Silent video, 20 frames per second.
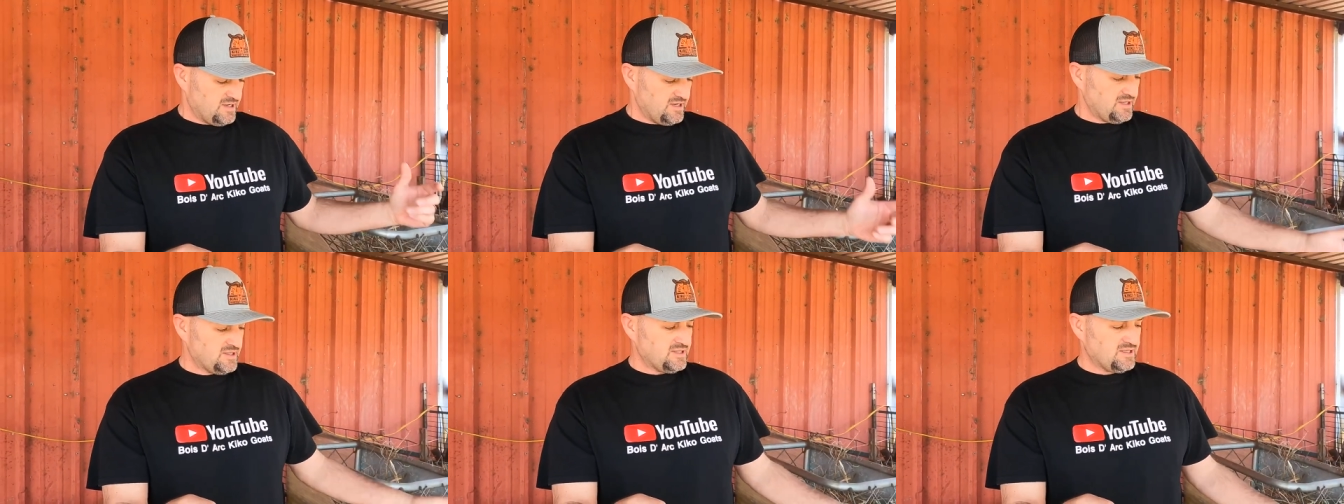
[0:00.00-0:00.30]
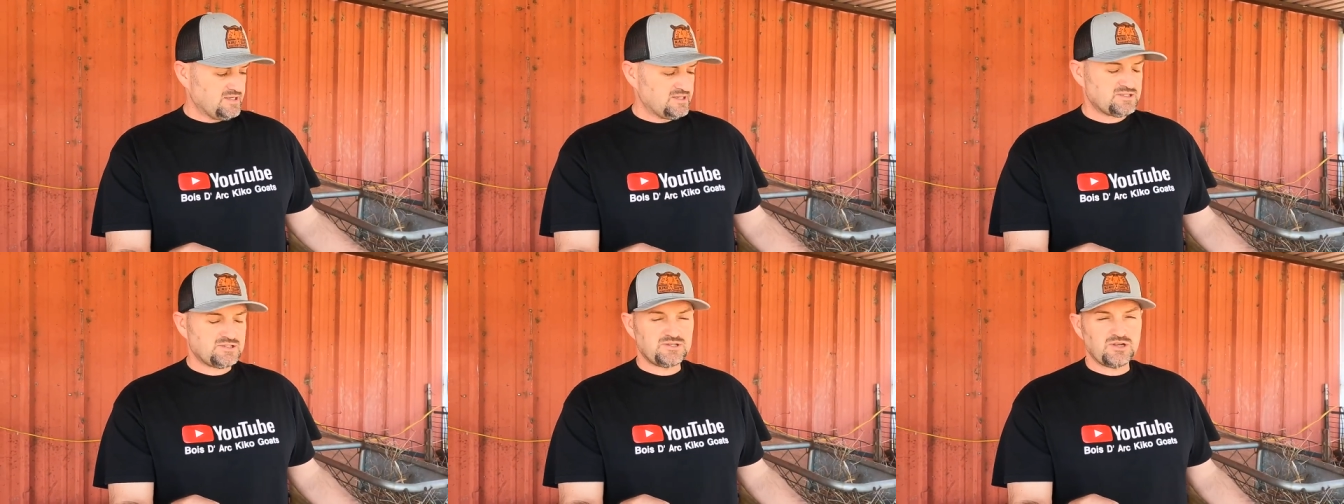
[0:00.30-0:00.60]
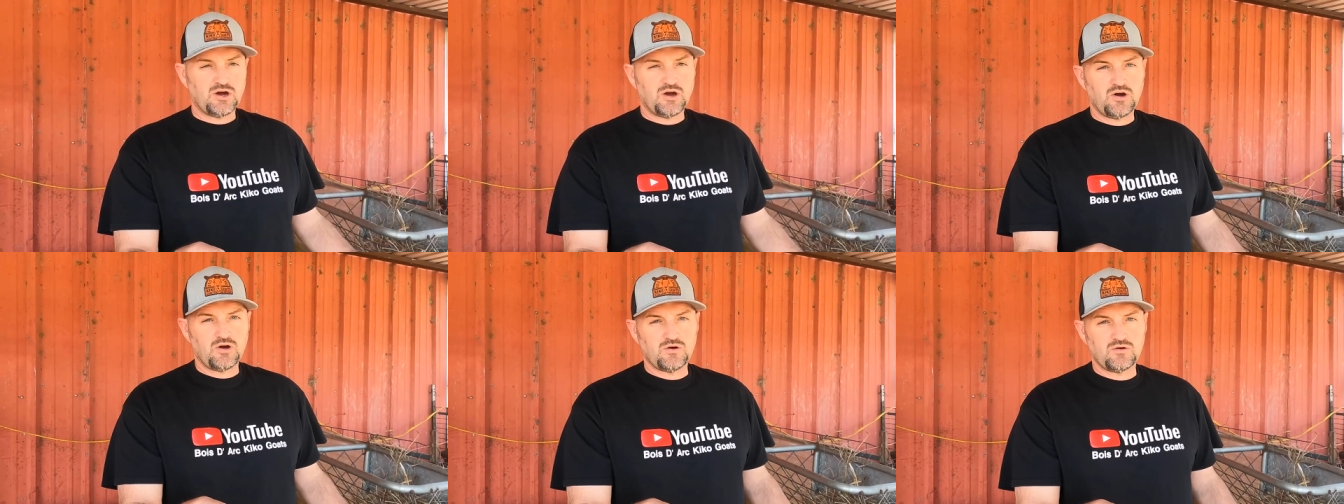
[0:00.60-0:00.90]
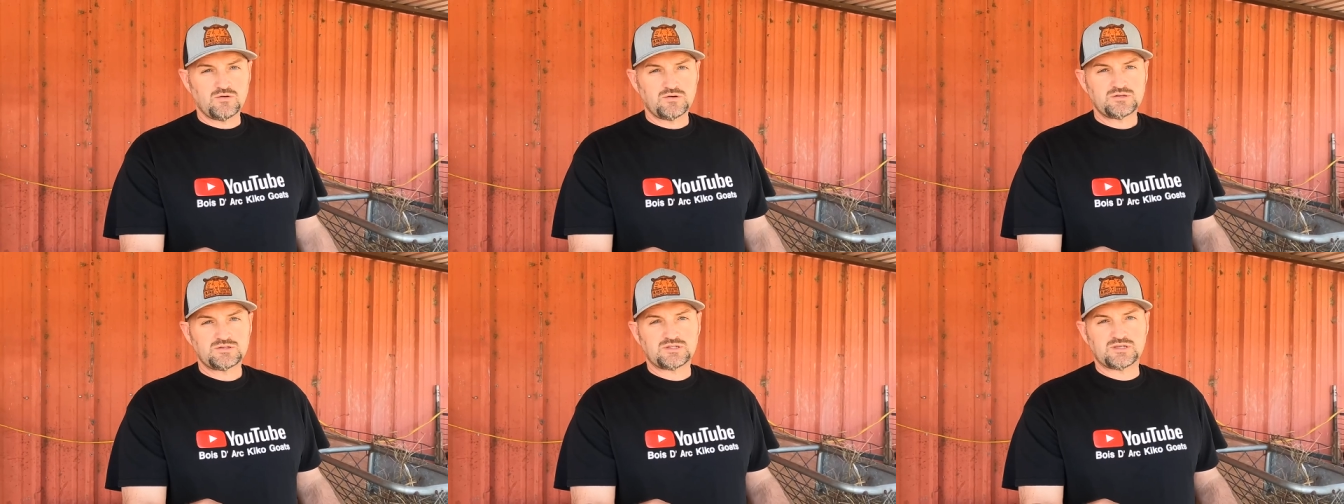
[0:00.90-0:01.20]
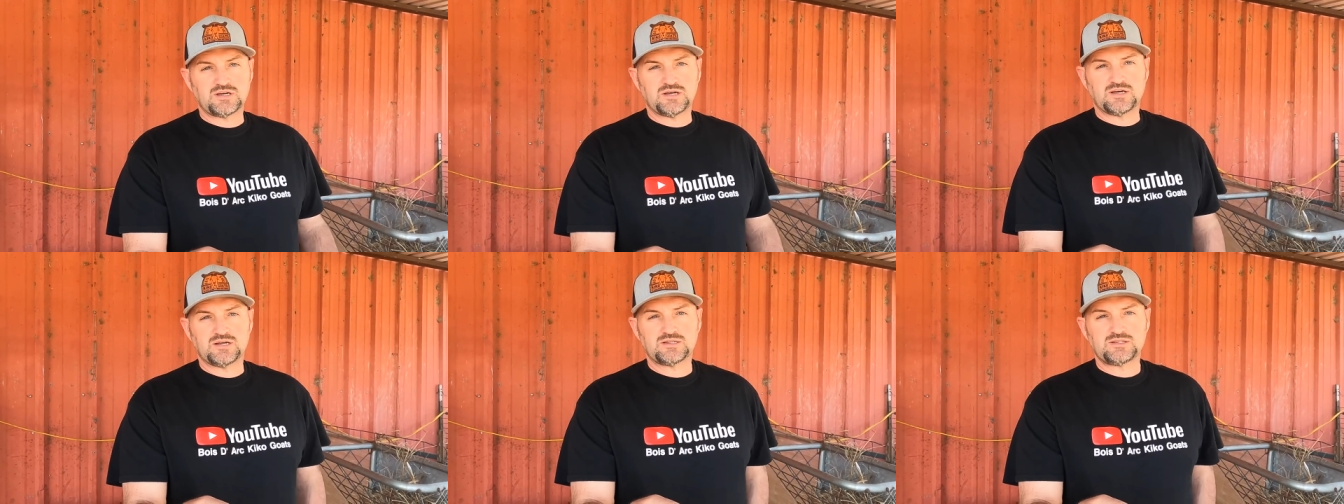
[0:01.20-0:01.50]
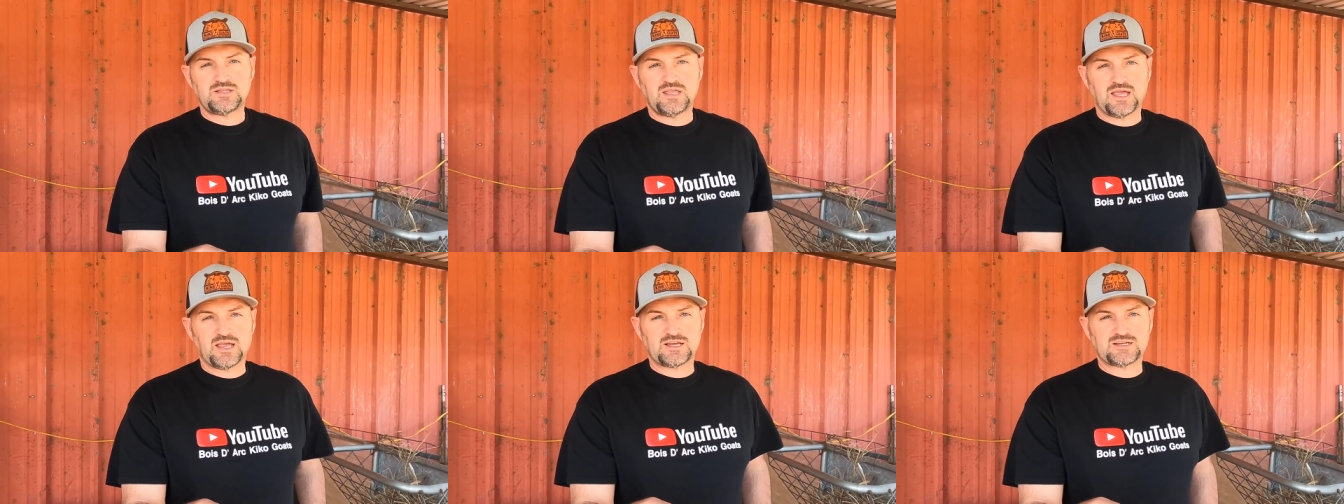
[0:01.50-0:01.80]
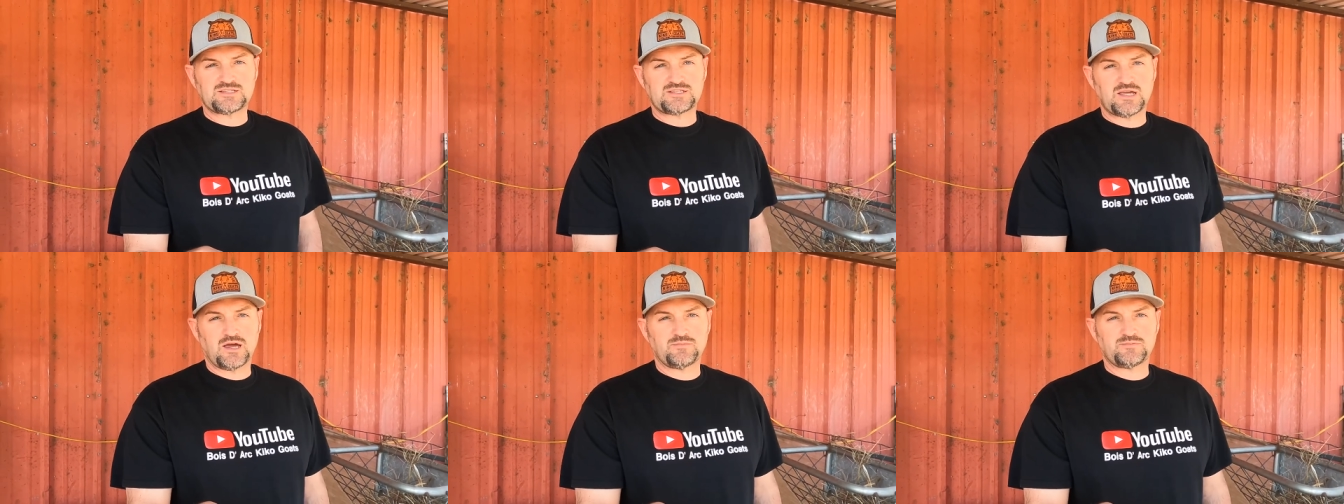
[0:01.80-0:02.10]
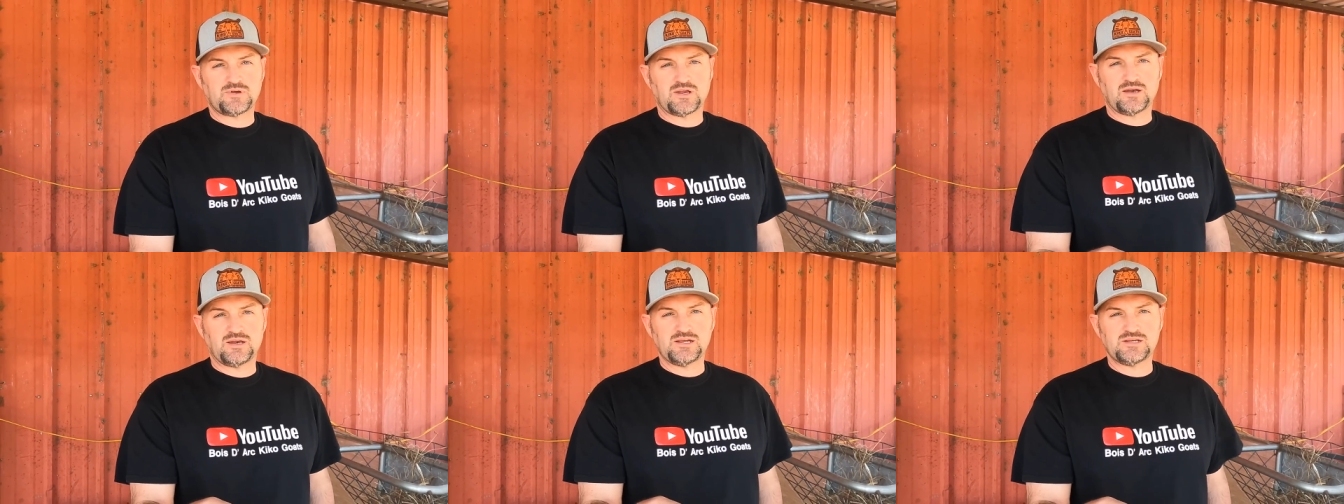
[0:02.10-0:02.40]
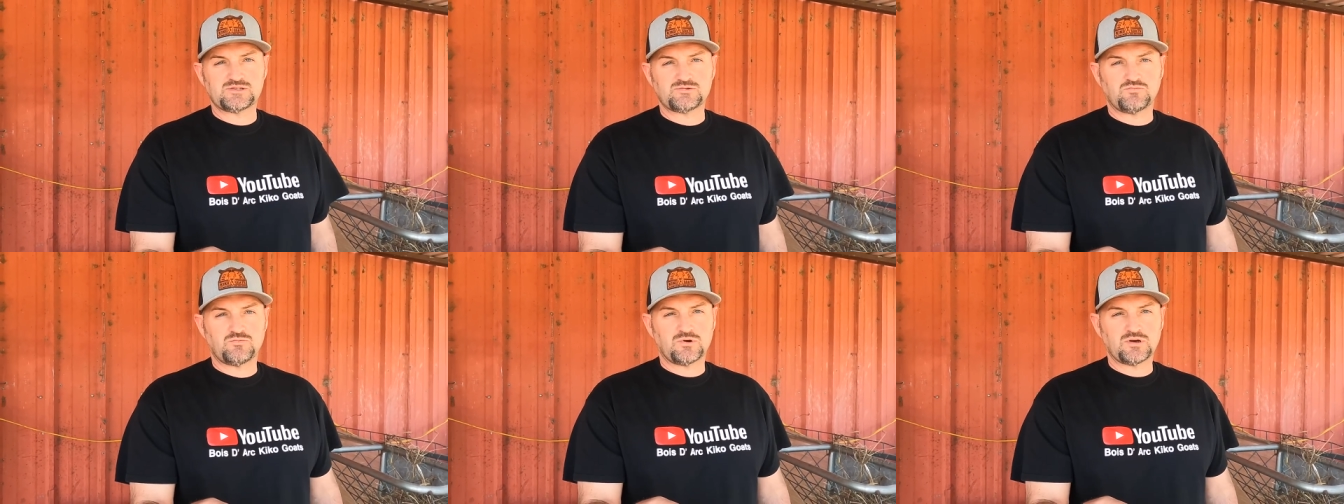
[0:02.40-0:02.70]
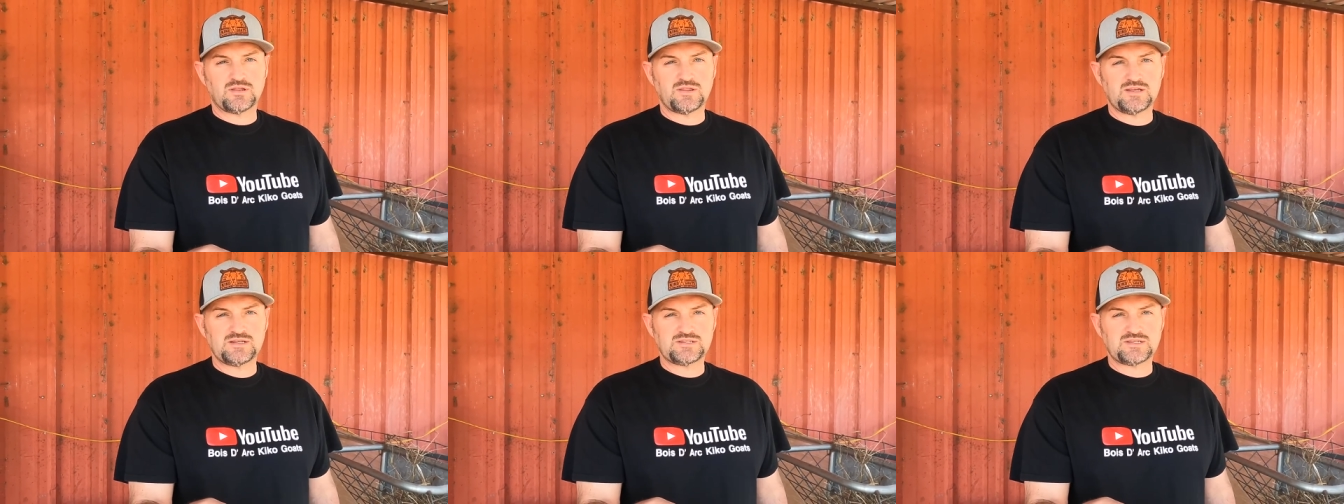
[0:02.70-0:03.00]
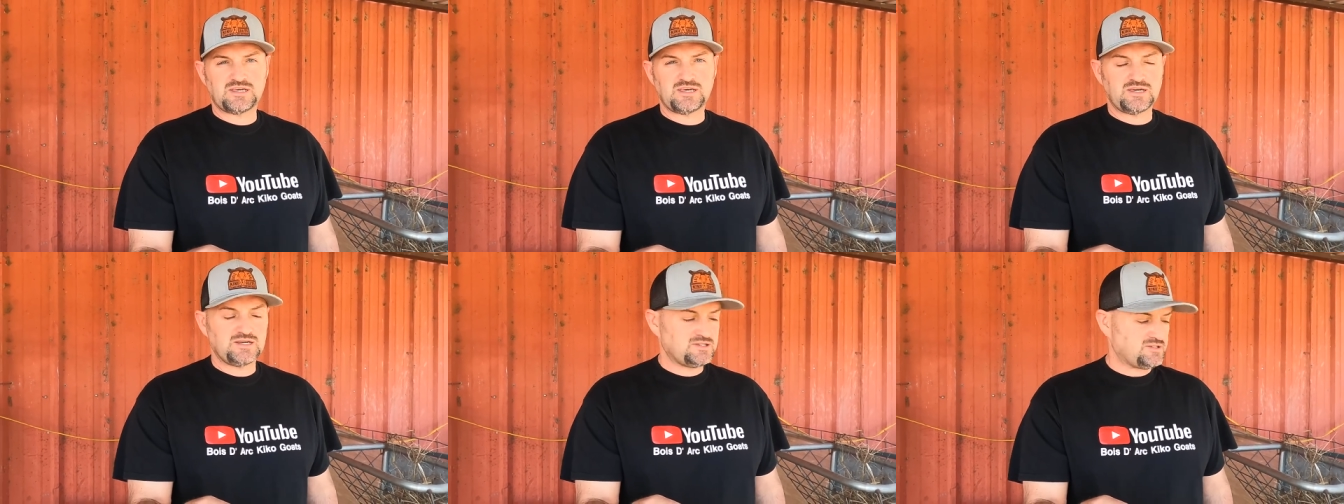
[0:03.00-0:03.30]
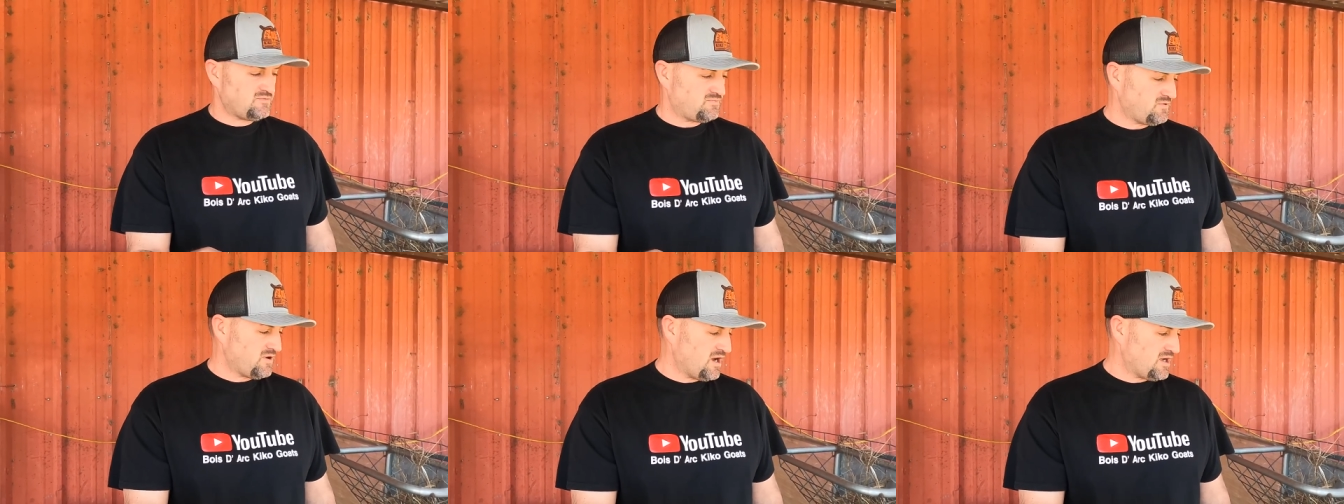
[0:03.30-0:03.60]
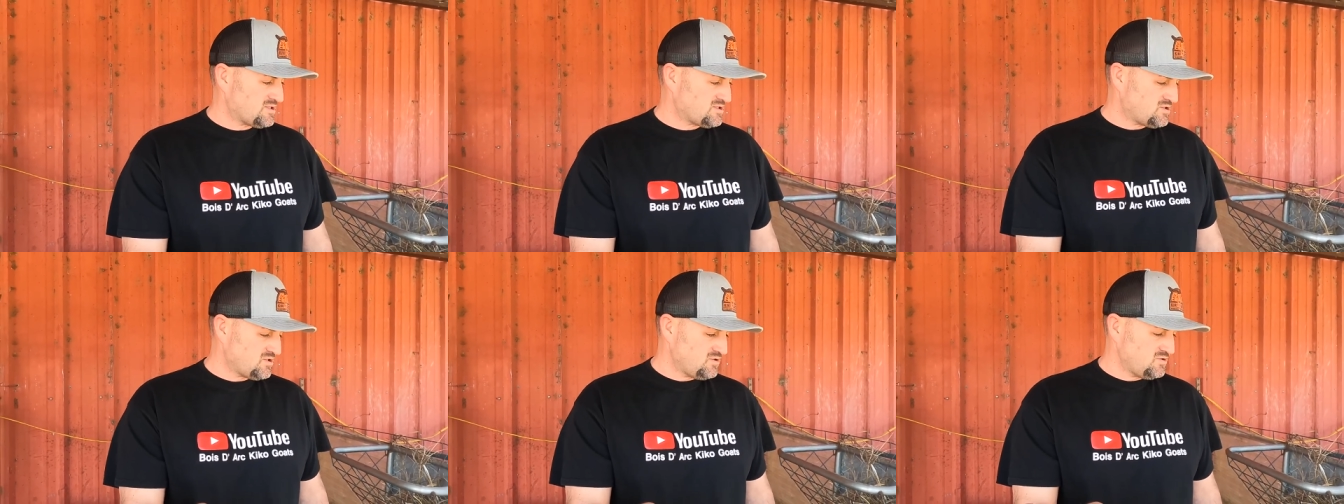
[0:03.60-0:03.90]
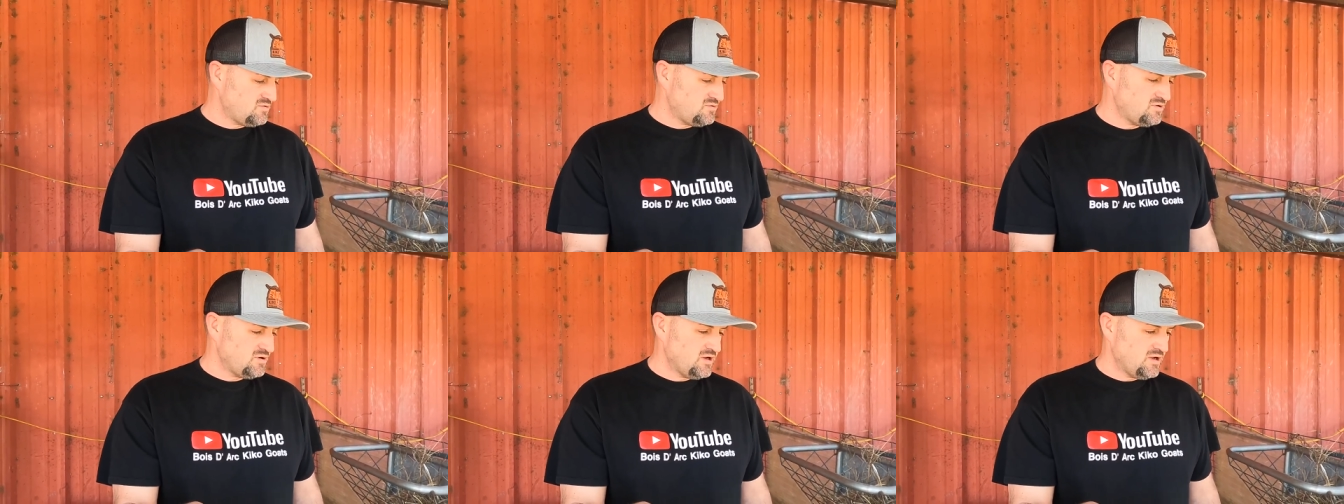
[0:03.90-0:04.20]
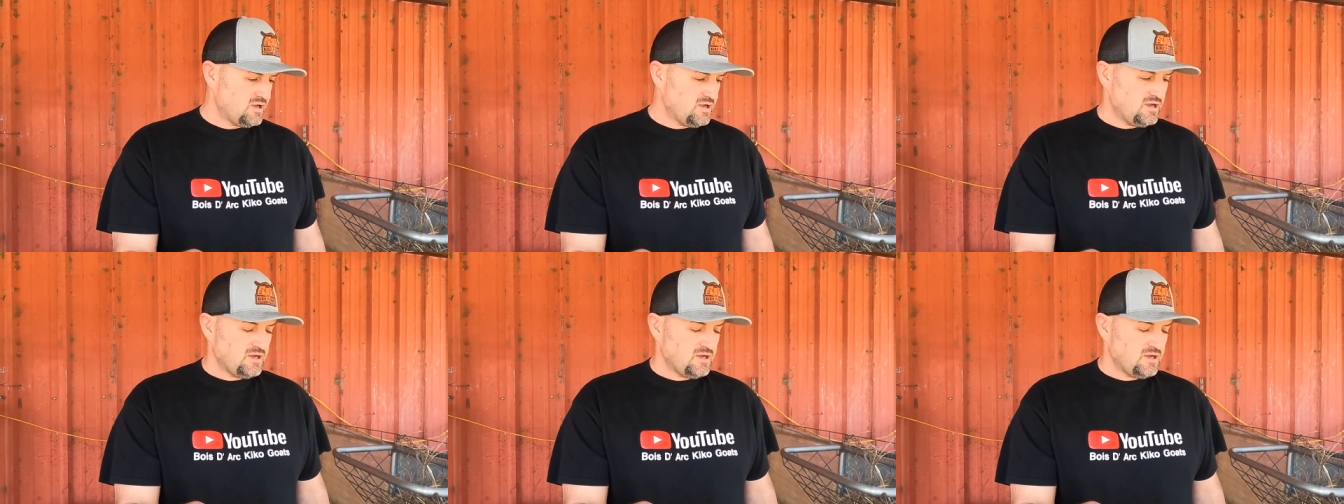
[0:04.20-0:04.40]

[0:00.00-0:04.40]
get this doe to accept at least one of these kids, if not two